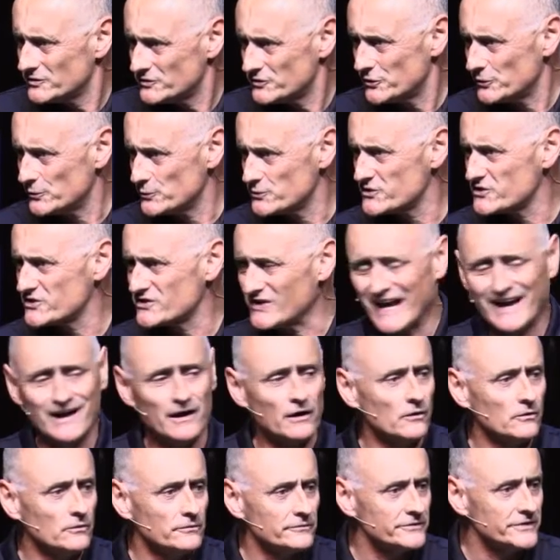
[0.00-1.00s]
to
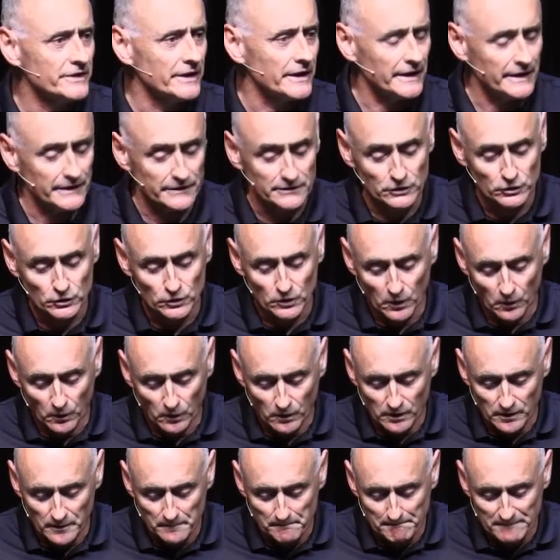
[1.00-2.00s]
sound an
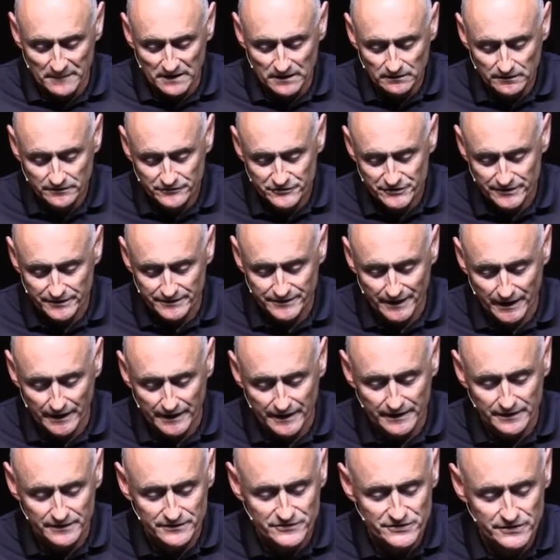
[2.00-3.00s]
alarm
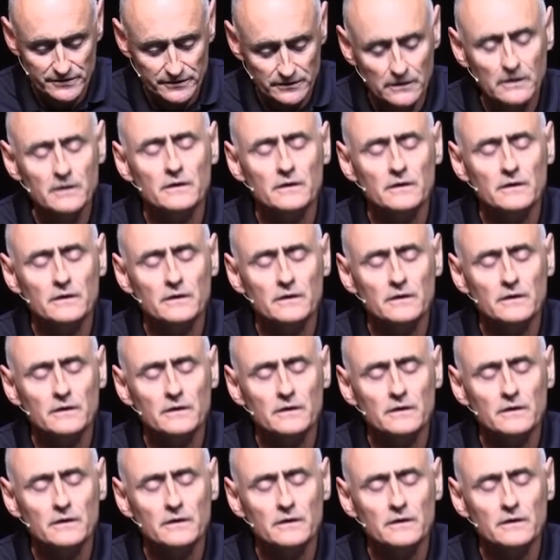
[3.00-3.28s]
tonight